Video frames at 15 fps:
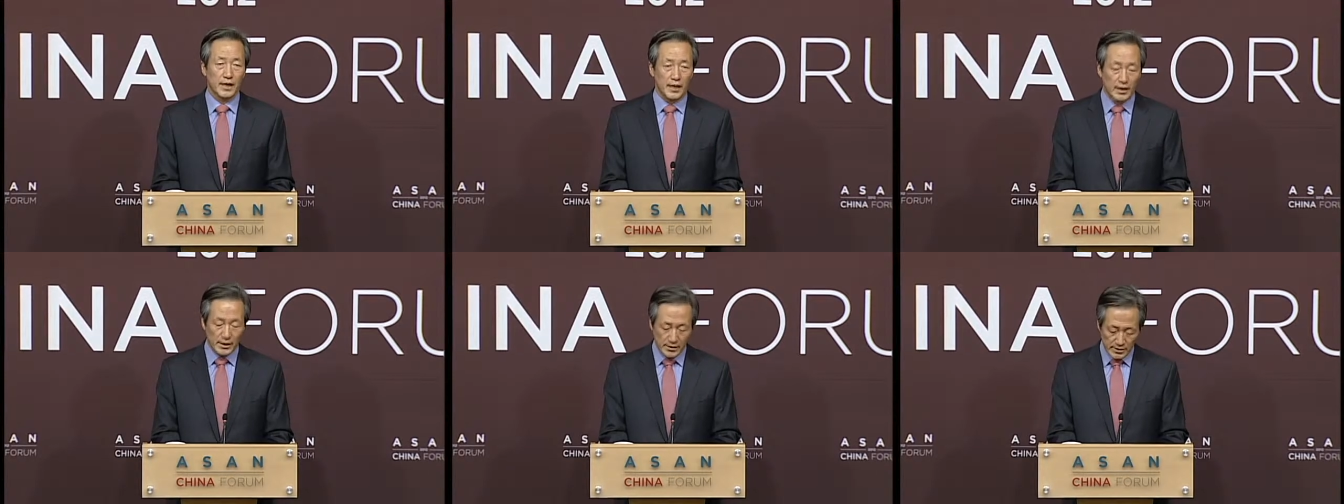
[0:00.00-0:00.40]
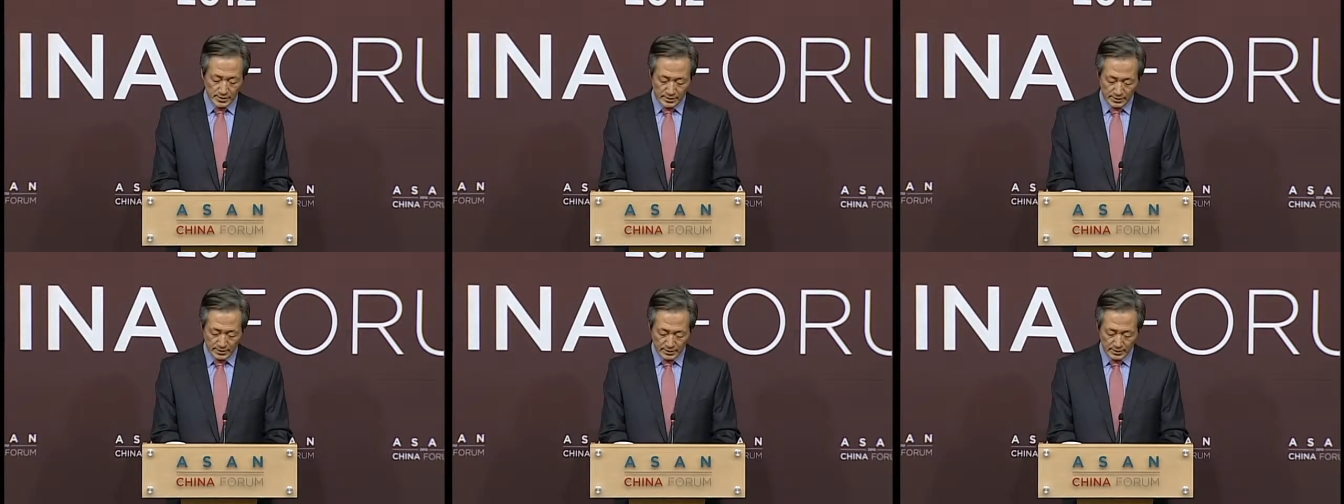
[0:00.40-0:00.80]

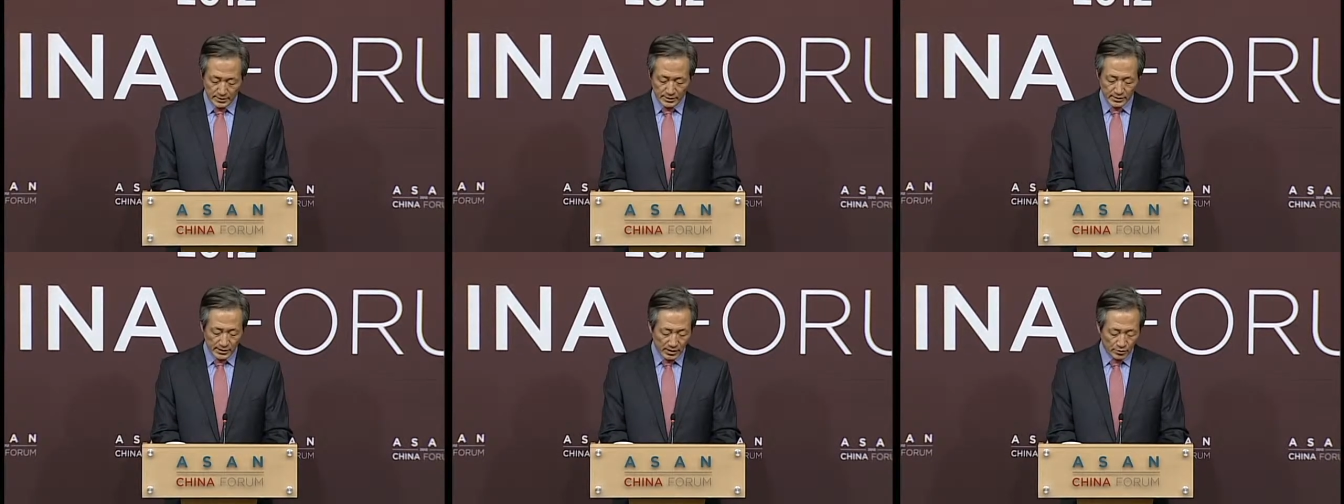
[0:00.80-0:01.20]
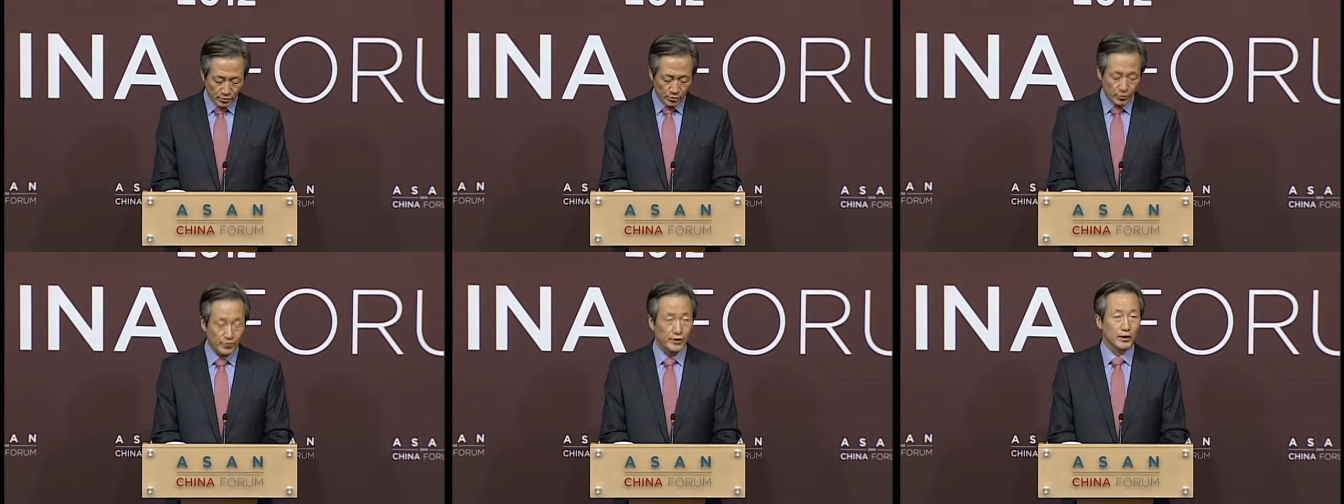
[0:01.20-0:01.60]
as South
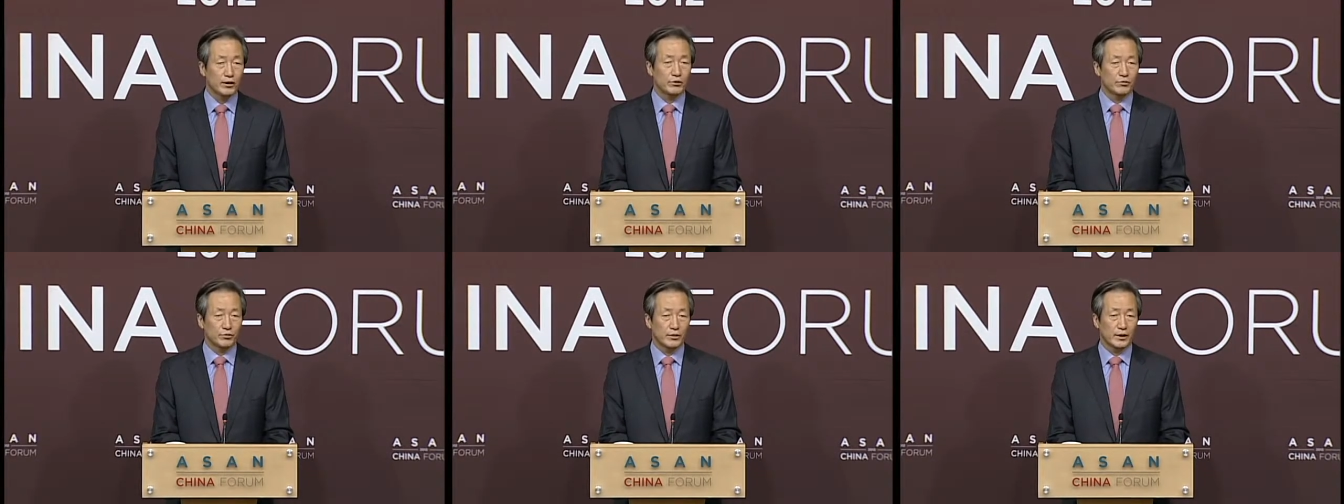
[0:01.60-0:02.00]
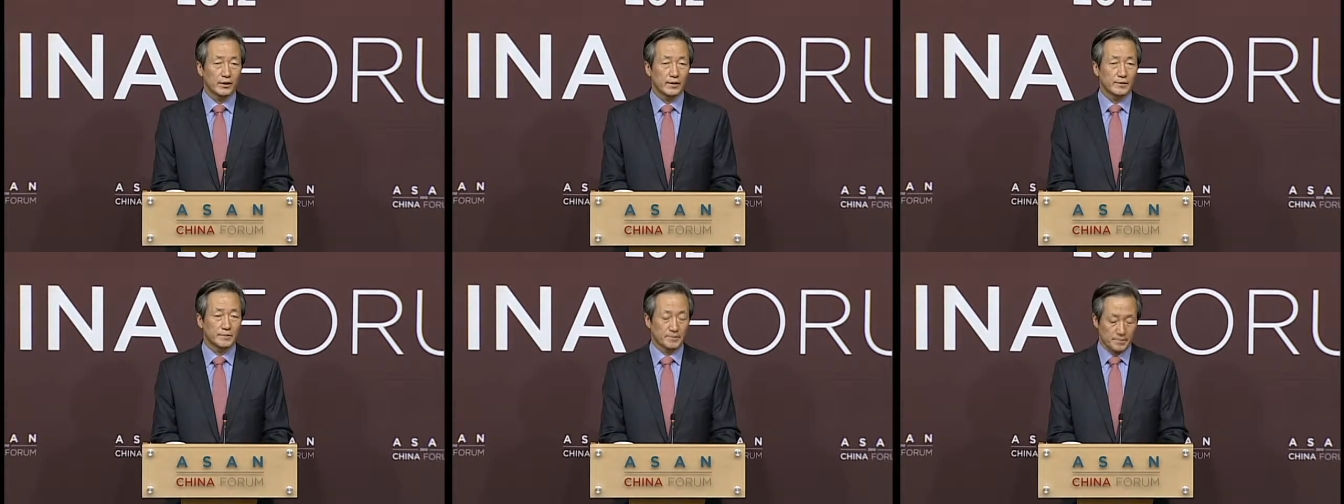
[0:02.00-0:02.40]
Korea today.
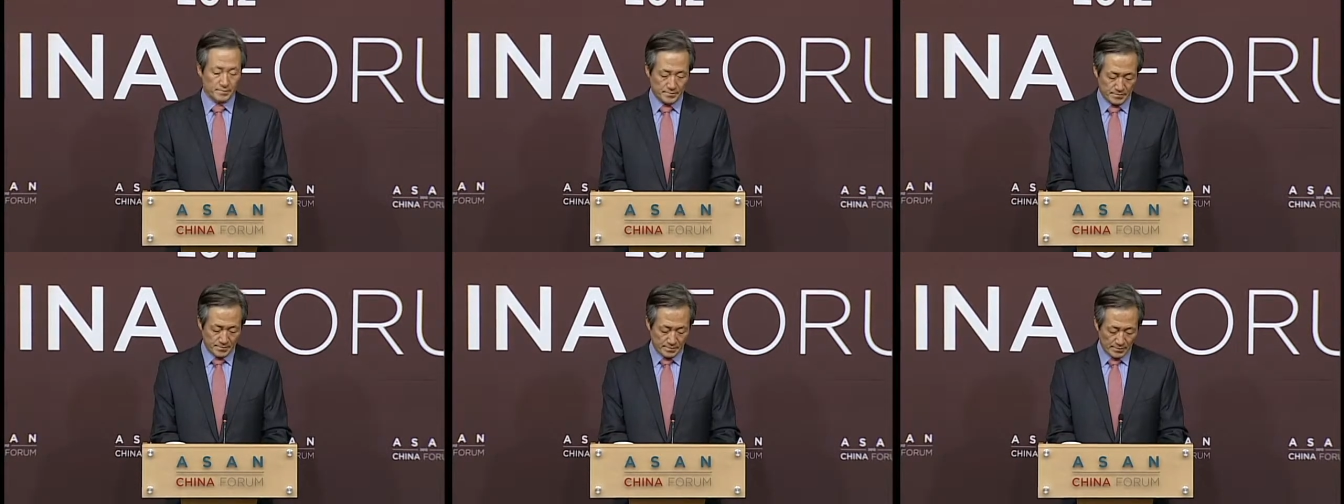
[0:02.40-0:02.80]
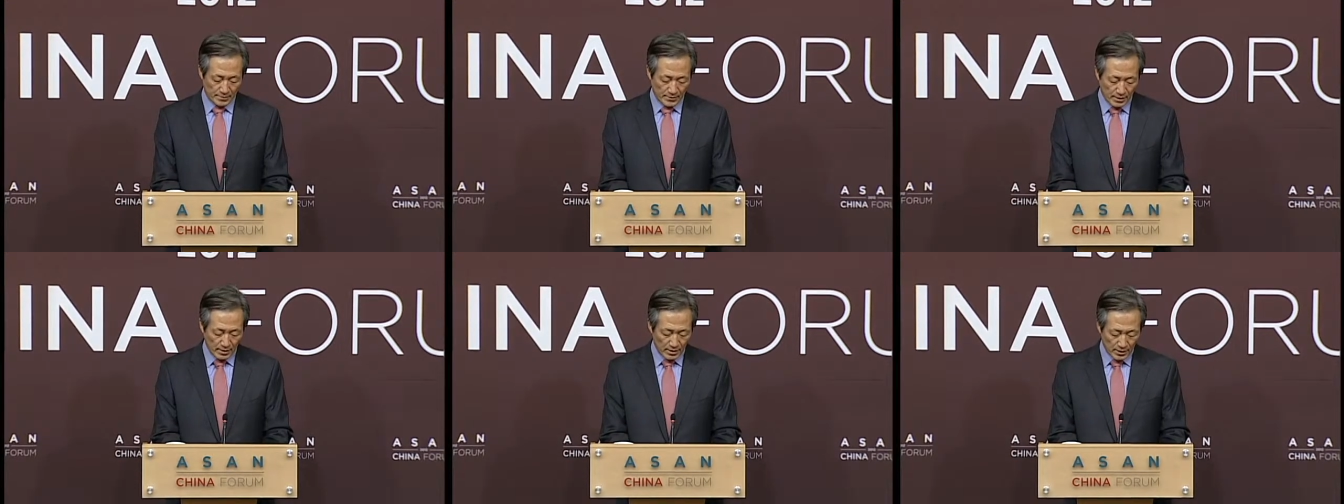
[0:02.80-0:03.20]

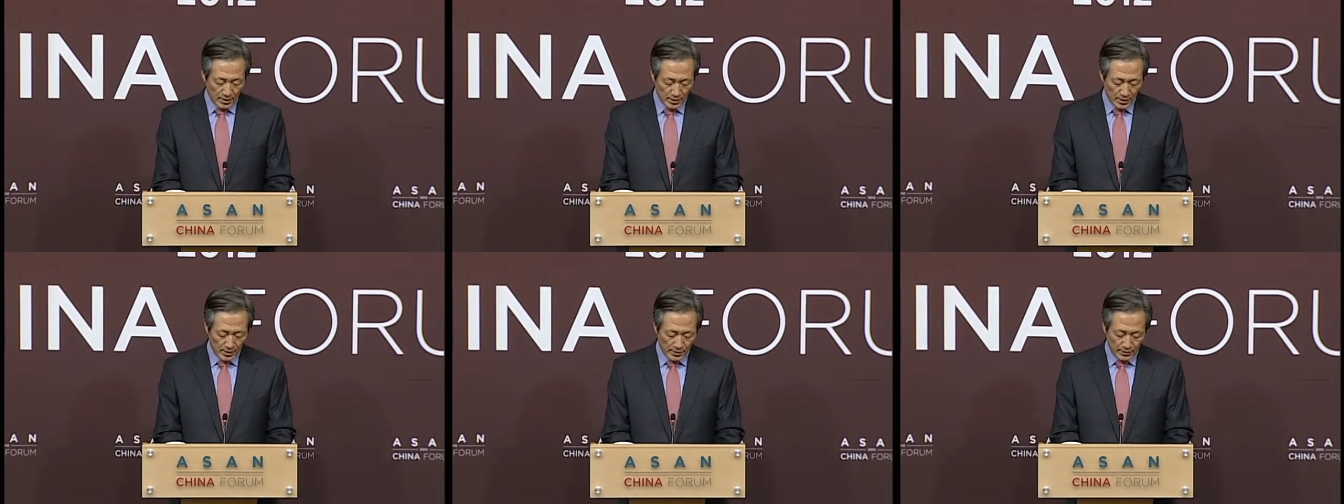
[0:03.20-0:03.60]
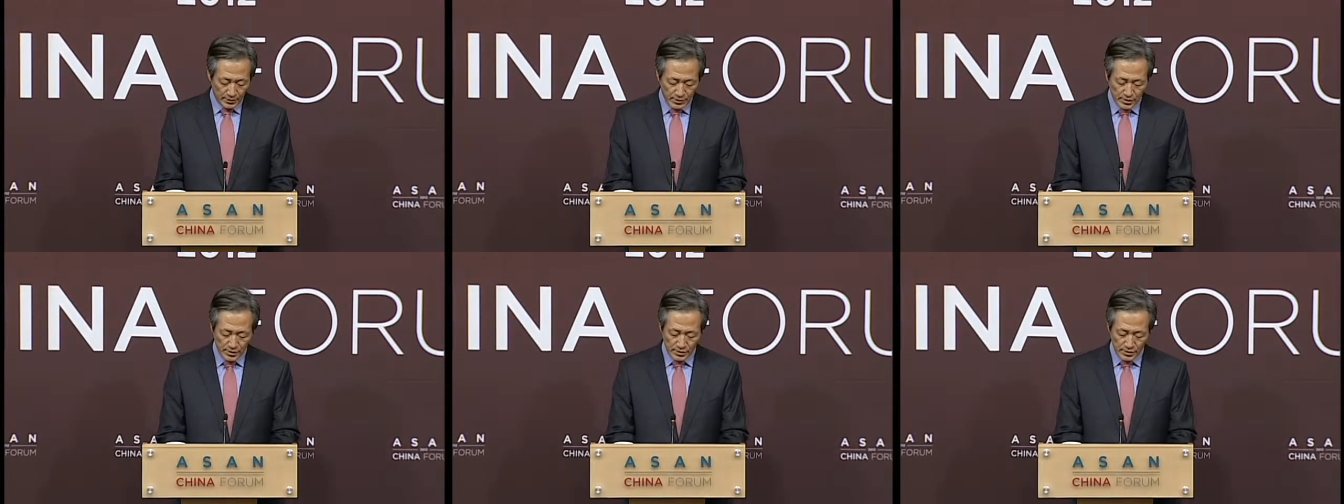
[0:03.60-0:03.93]
This